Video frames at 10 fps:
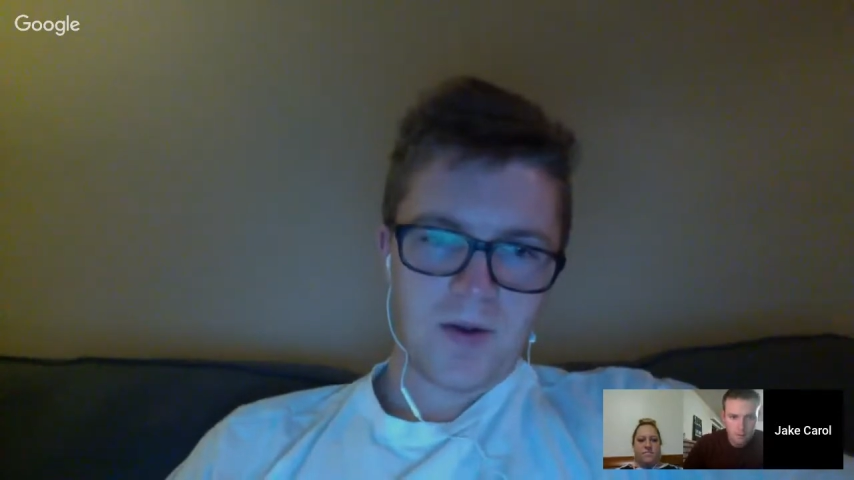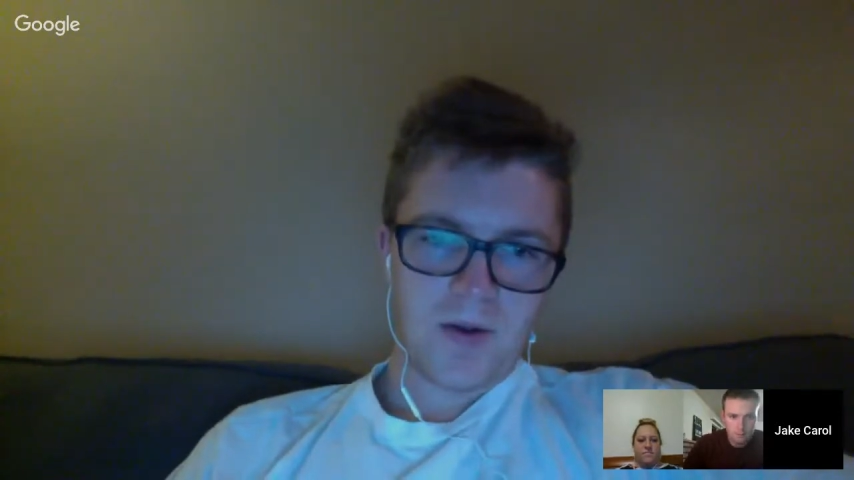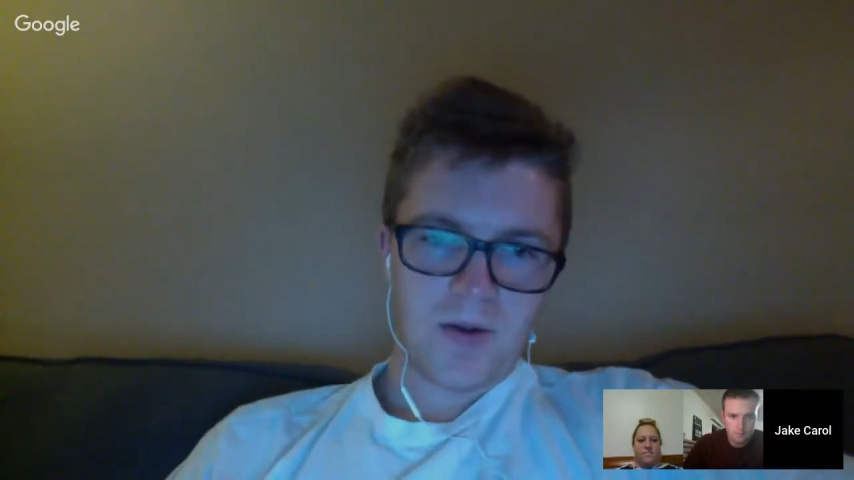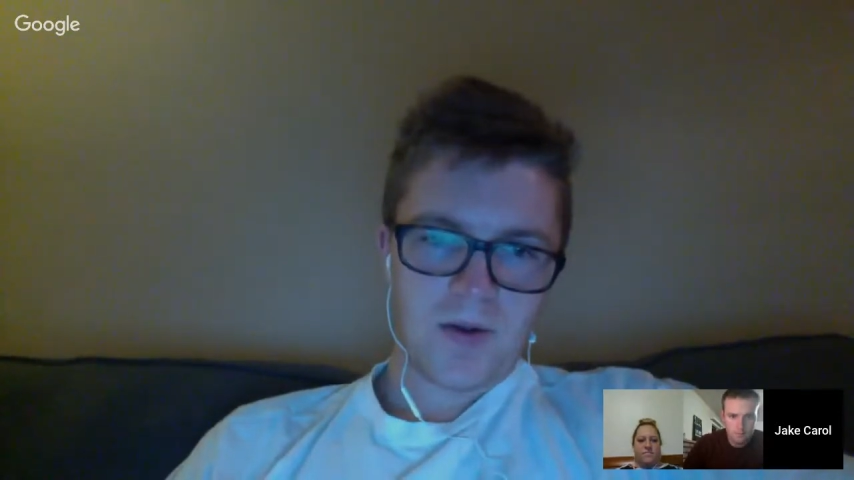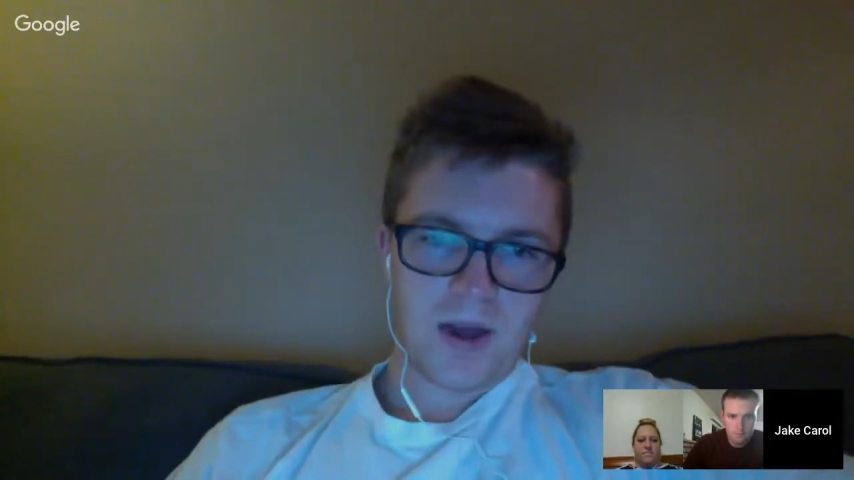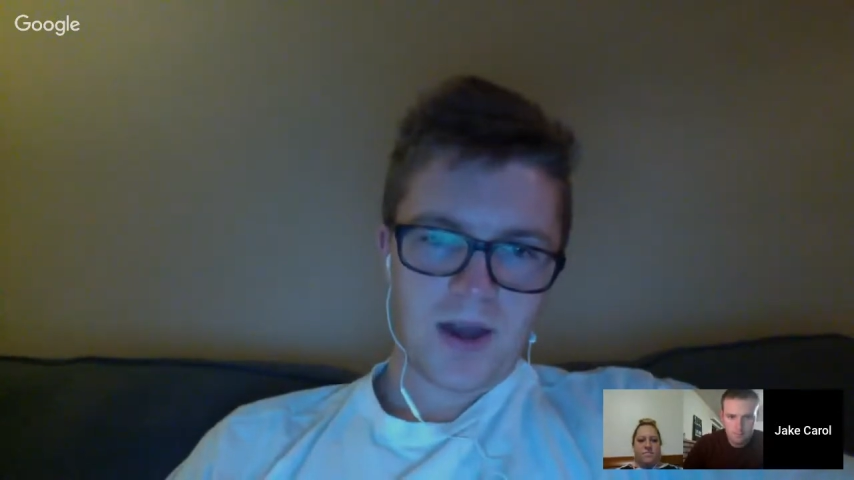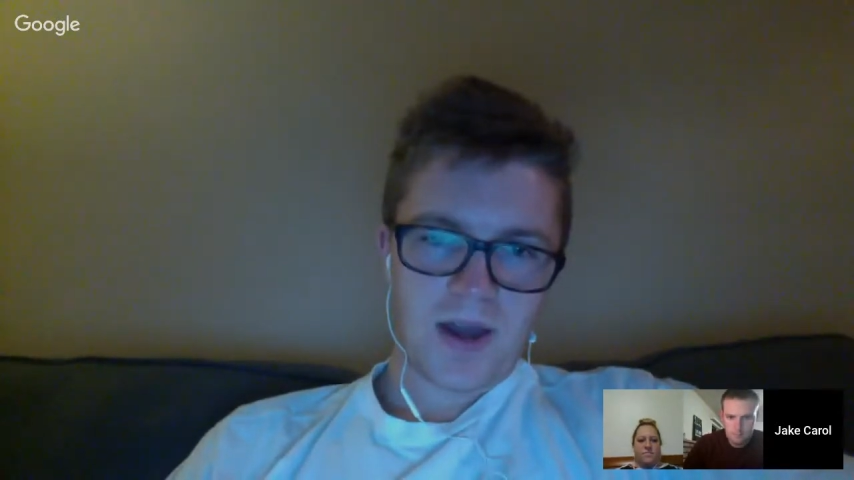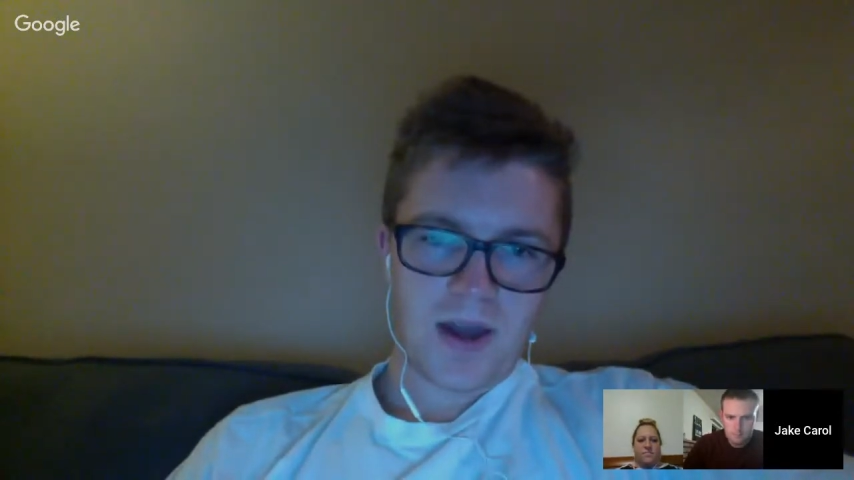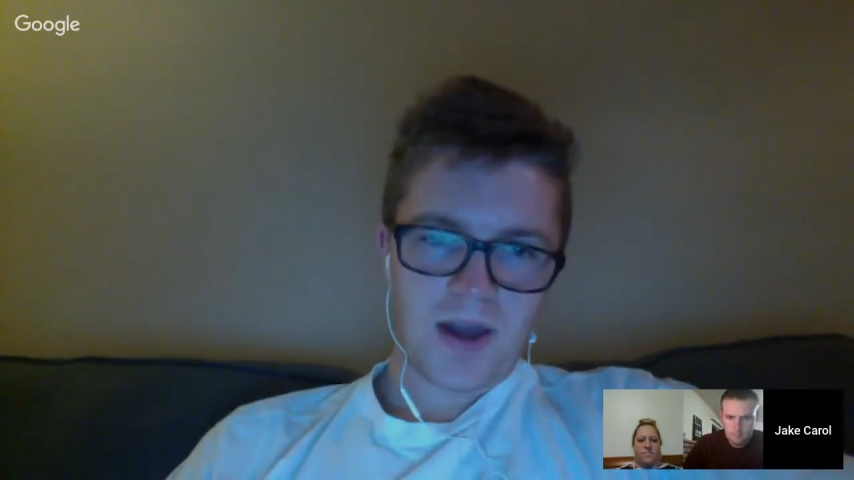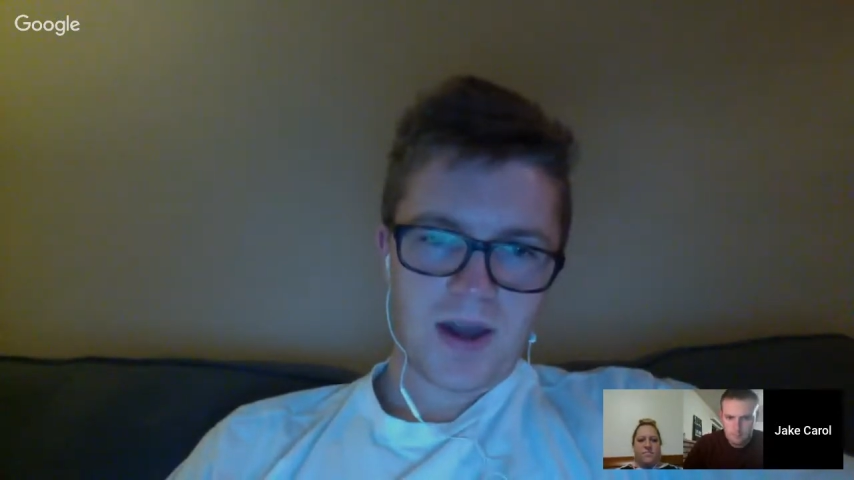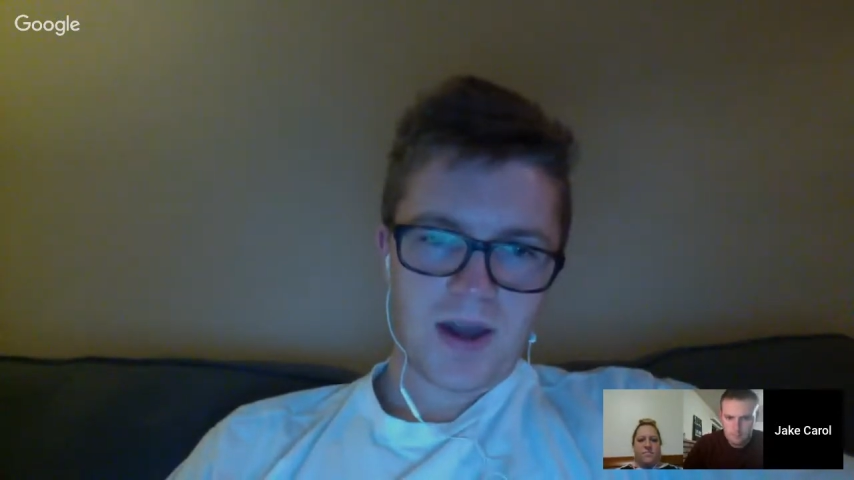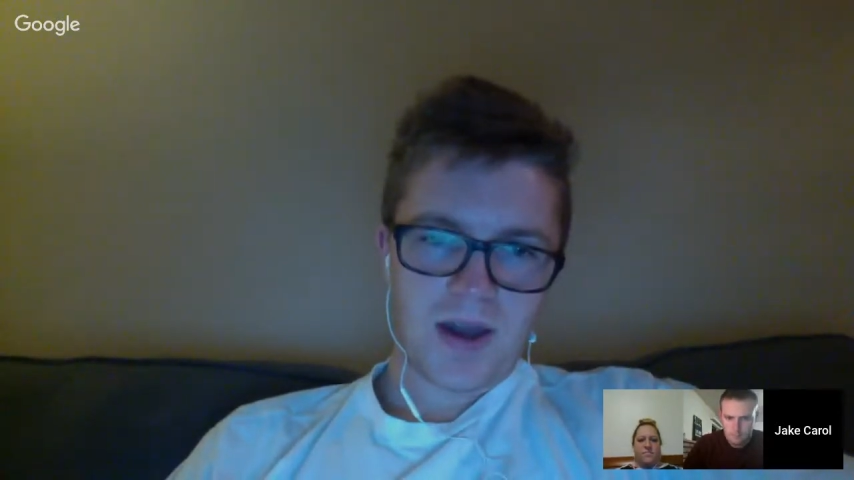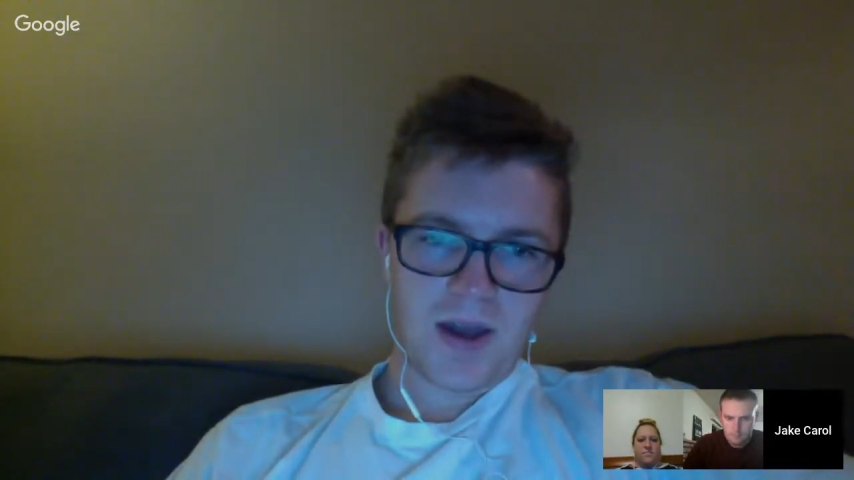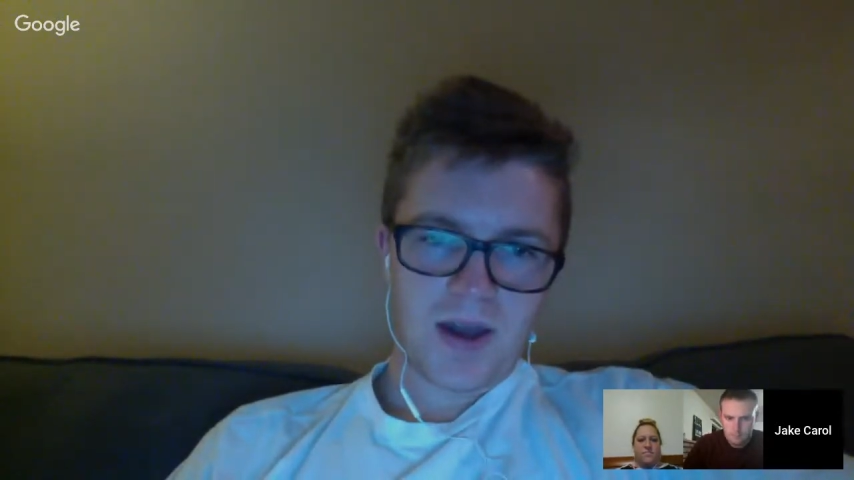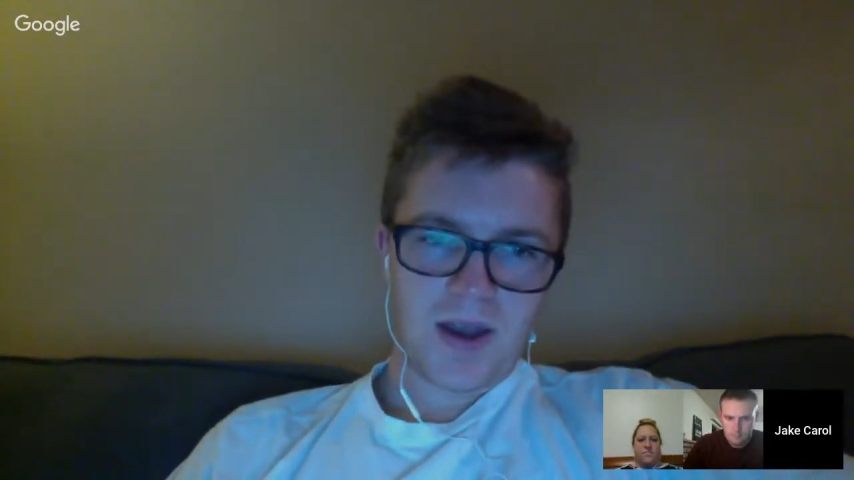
Okay,